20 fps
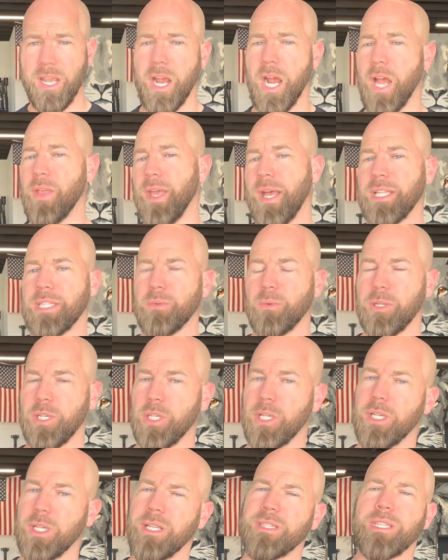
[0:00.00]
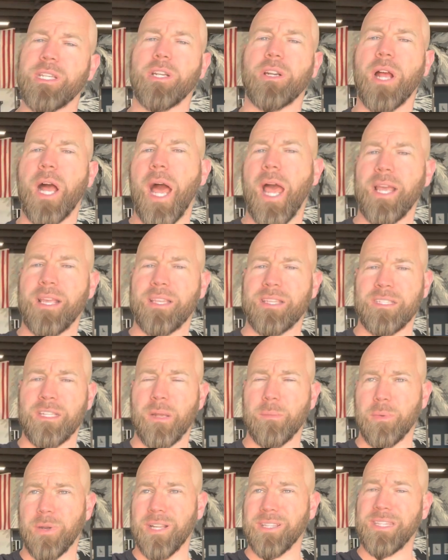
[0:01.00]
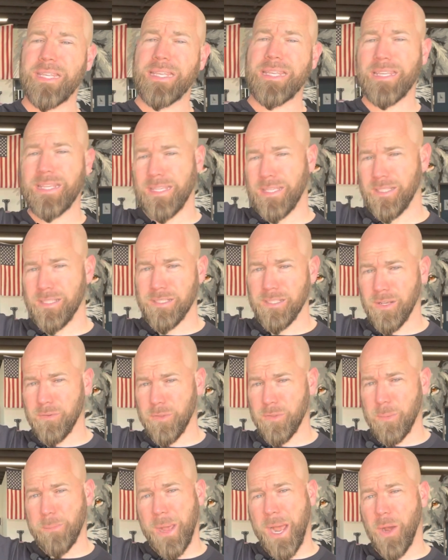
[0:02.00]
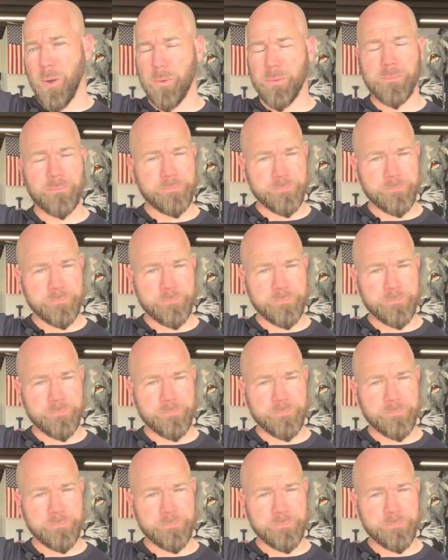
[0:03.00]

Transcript: and that's when you're going to see your highest number at the end of the bout.